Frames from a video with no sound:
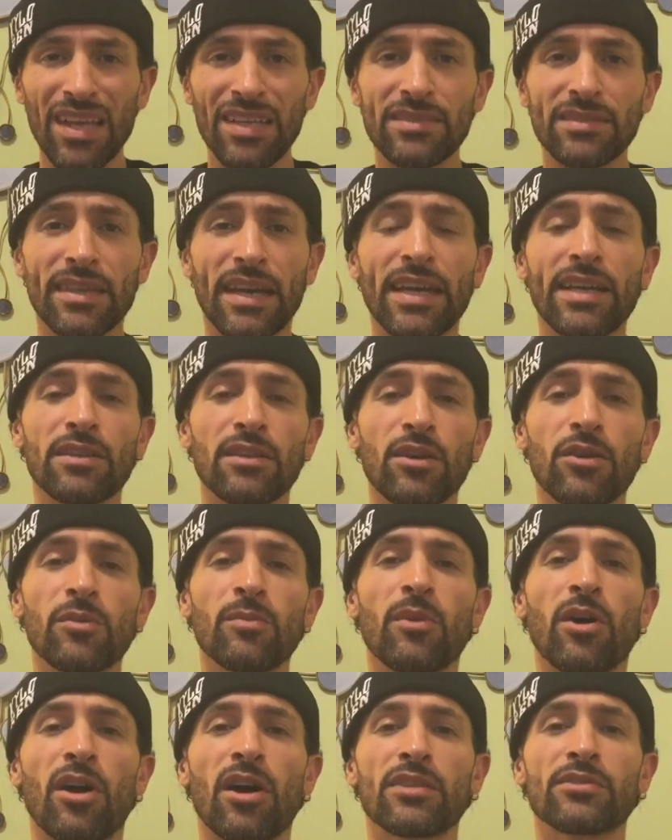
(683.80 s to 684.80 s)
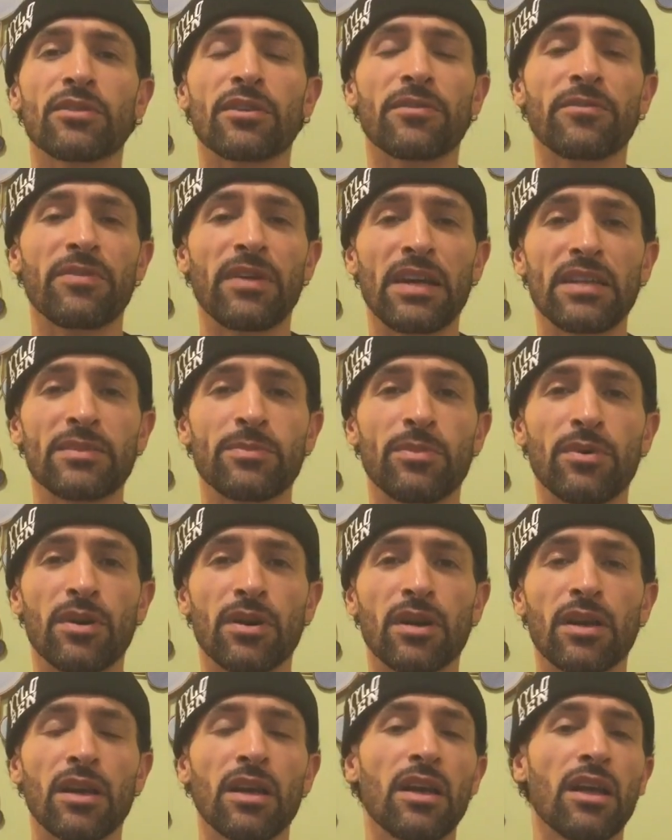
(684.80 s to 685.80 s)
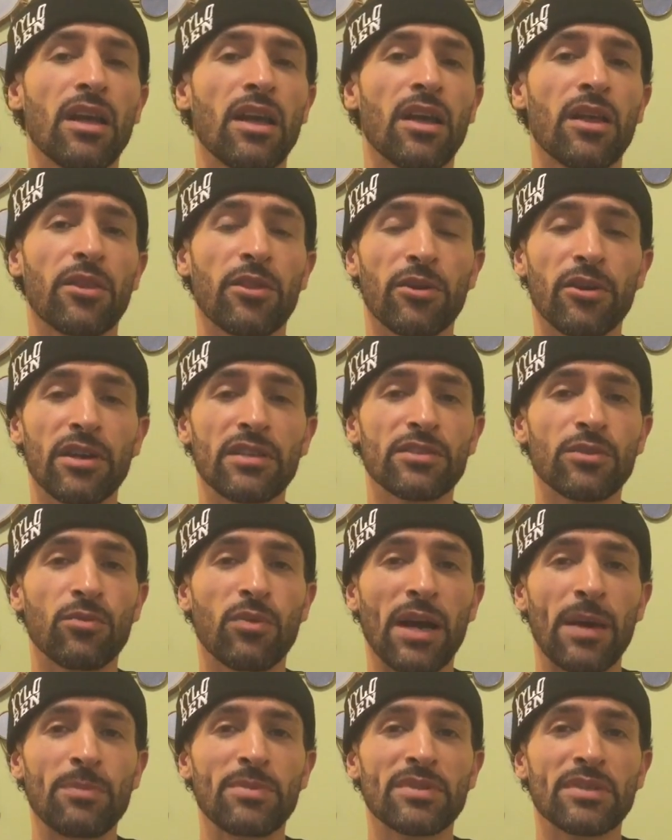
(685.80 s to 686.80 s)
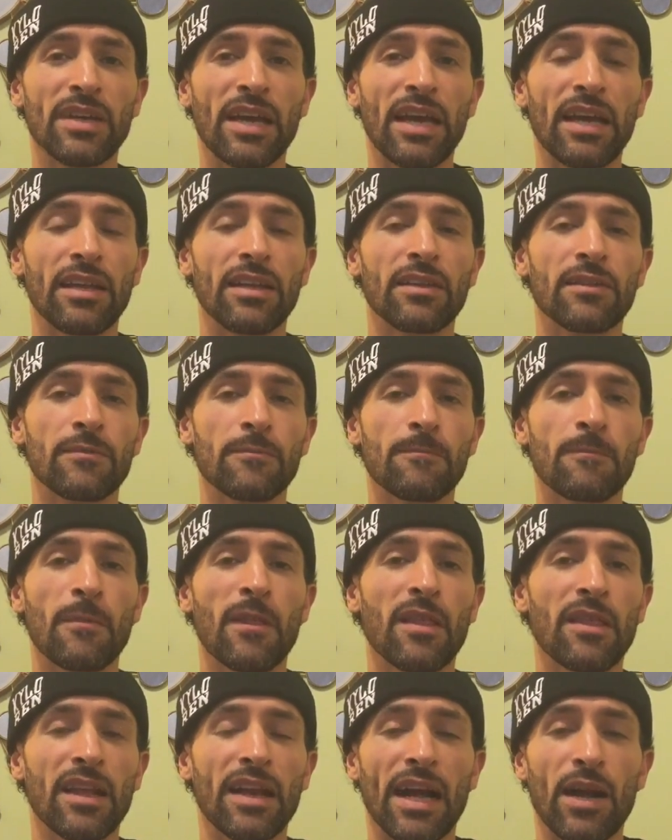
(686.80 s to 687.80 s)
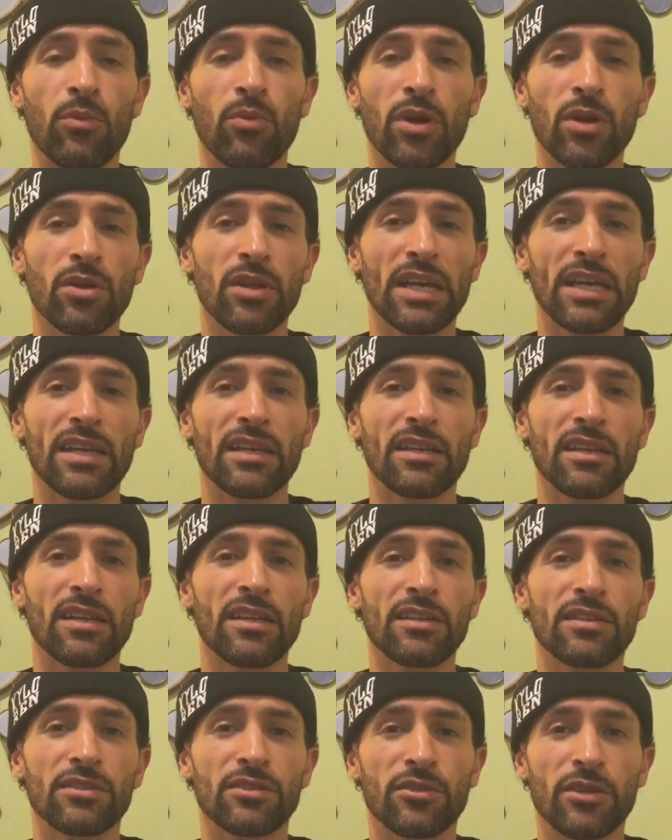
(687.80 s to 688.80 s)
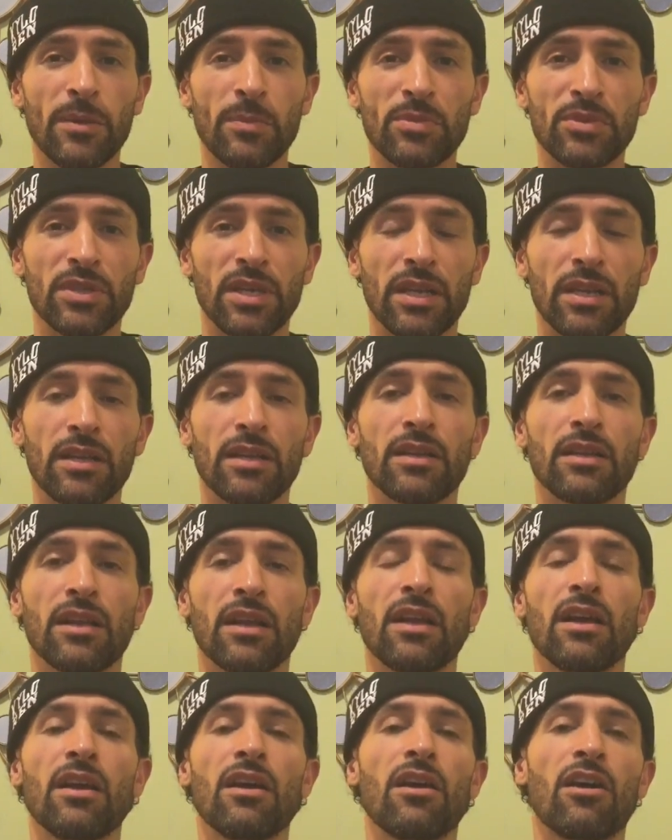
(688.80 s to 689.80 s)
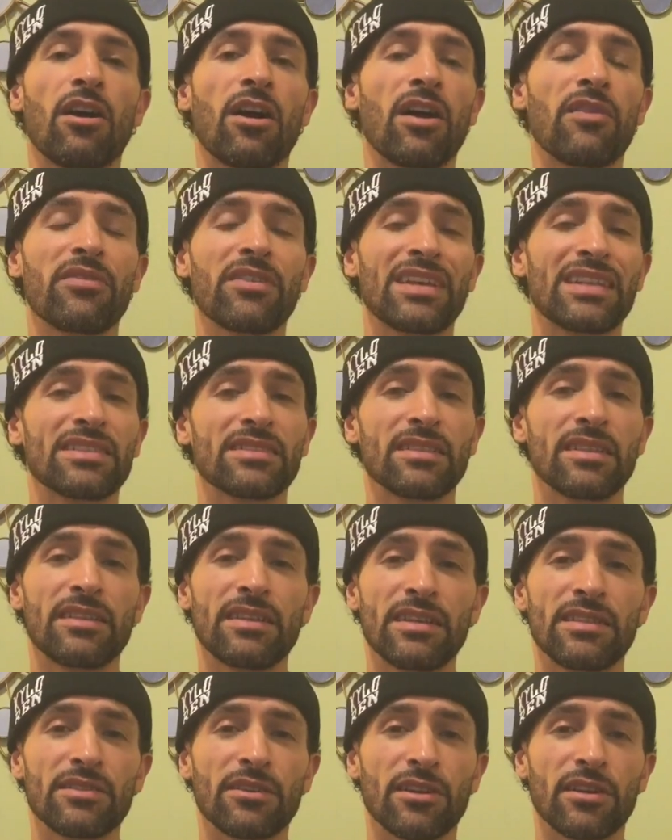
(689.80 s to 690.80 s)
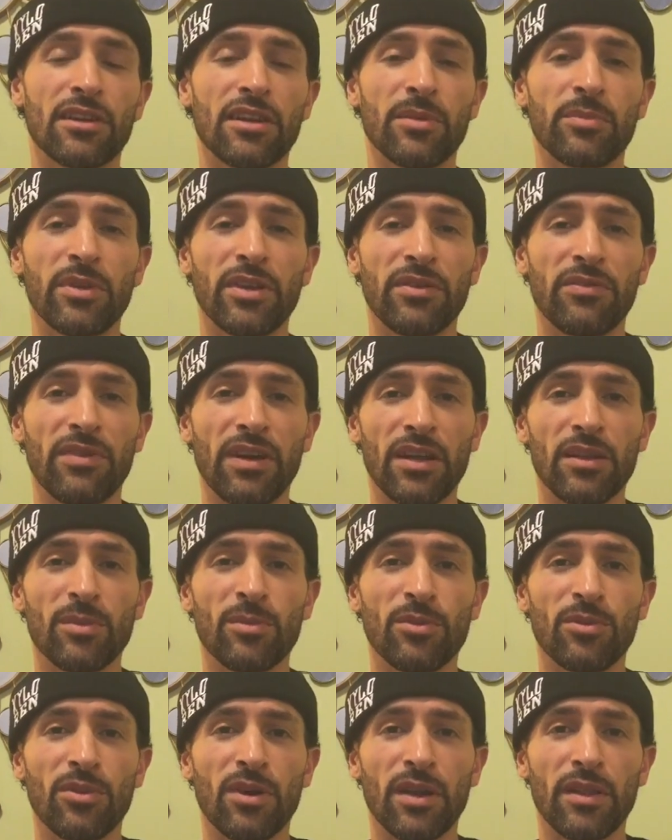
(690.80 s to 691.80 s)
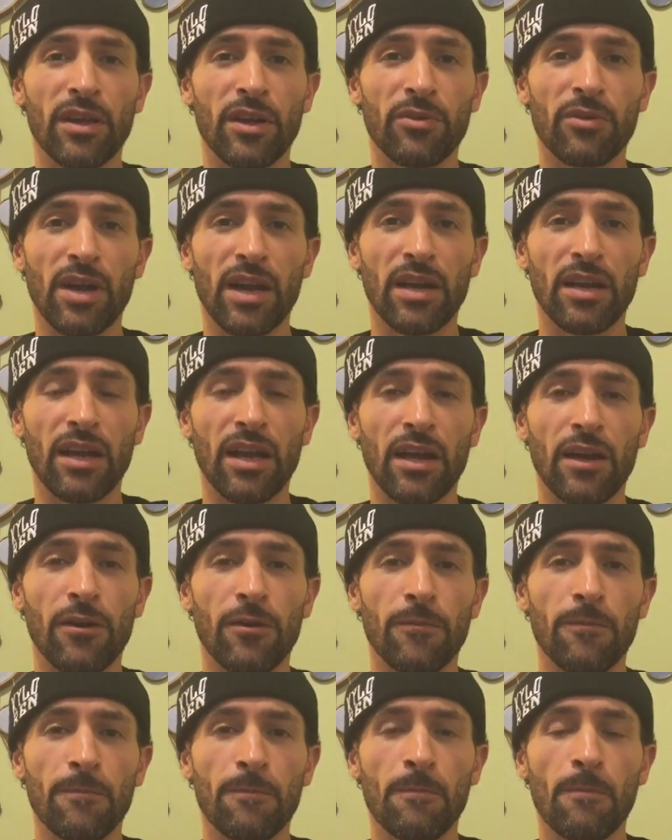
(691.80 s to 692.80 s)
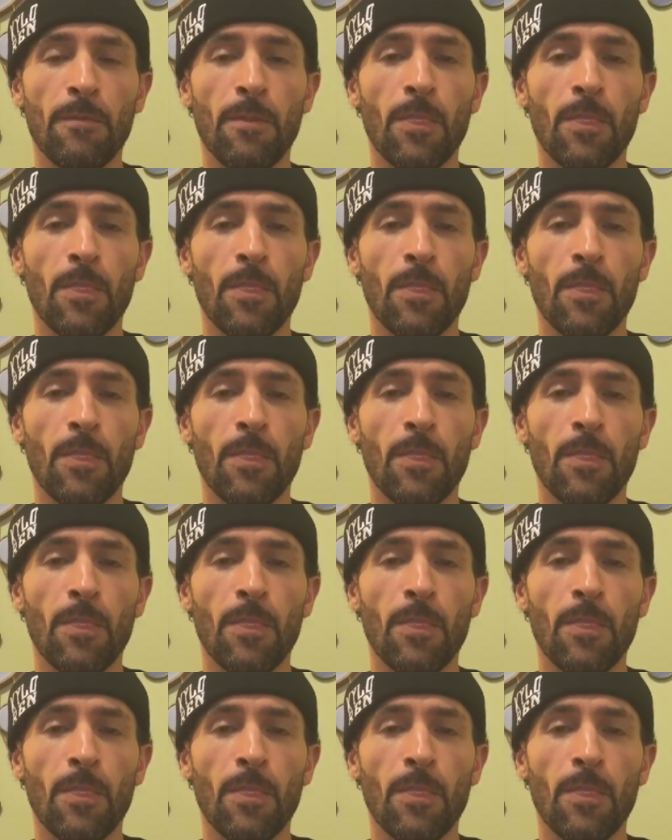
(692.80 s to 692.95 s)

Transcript: Psyclone Mods on Facebook. There is a website that I will link in the description. Obviously, these aren't going to be available on there right now.